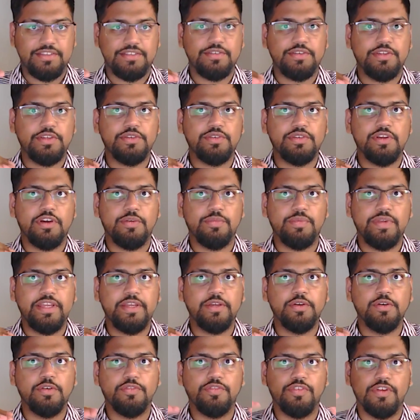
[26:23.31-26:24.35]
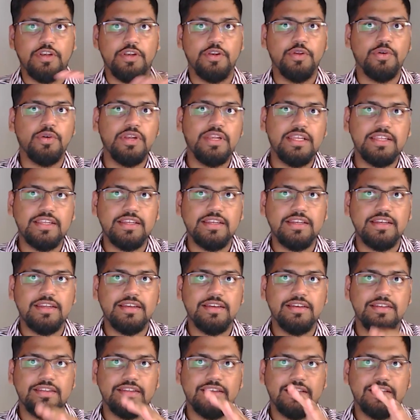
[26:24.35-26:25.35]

So do you normally go for low lit